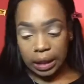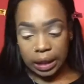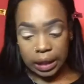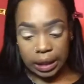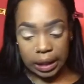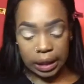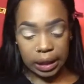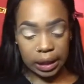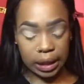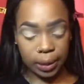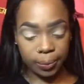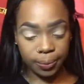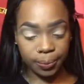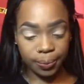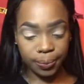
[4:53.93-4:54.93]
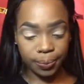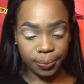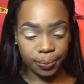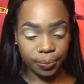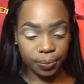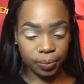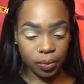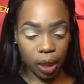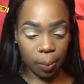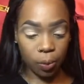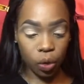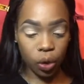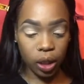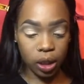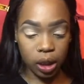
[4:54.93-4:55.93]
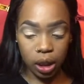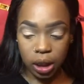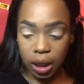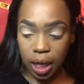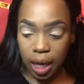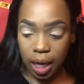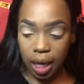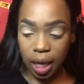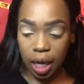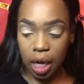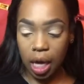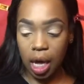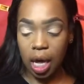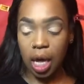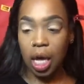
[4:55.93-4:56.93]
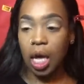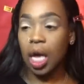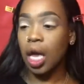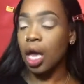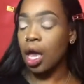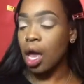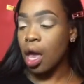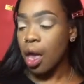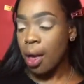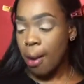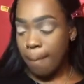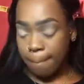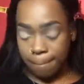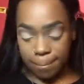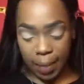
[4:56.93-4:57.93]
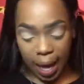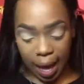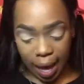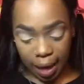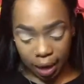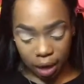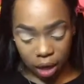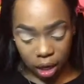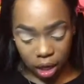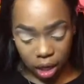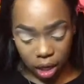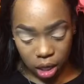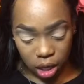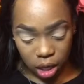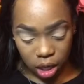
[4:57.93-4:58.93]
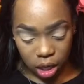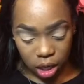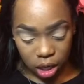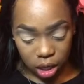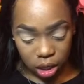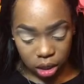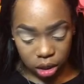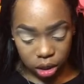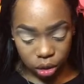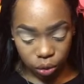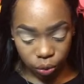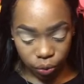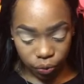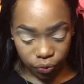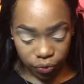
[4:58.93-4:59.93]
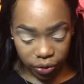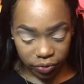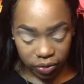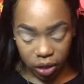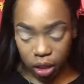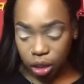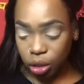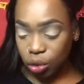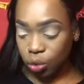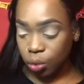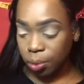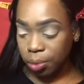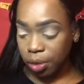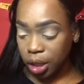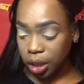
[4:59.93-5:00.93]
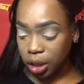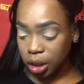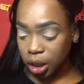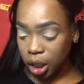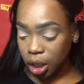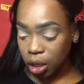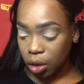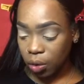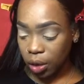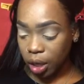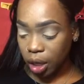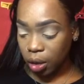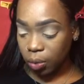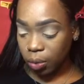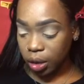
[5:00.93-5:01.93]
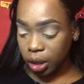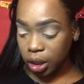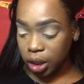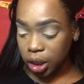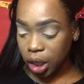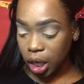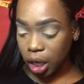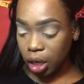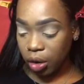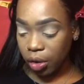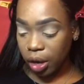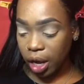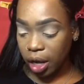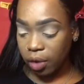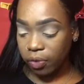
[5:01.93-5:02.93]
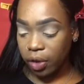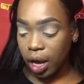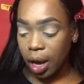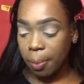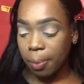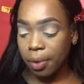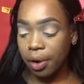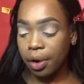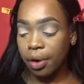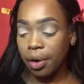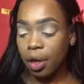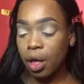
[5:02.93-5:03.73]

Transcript: Let's see. I'm going to take a MAC 252 brush and go in with the shade Creative Copper,